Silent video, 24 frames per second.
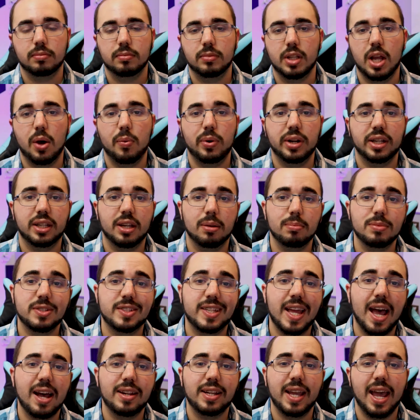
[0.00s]
Now, when it comes
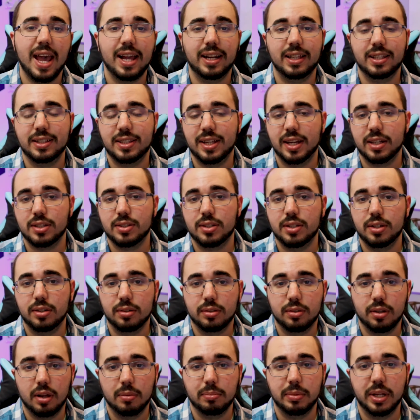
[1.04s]
down to adding text to your
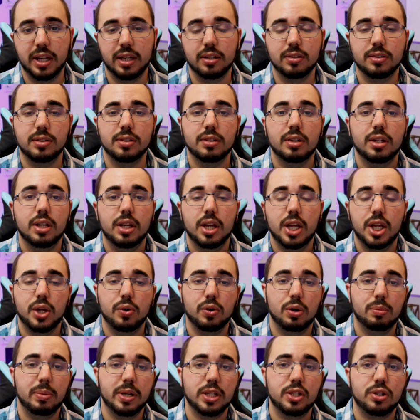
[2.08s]
thumbnails, you
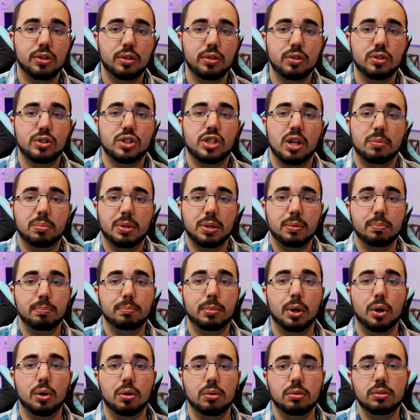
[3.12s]
want to make sure you use something
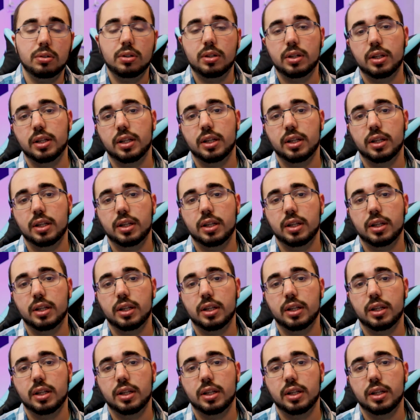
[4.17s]
bold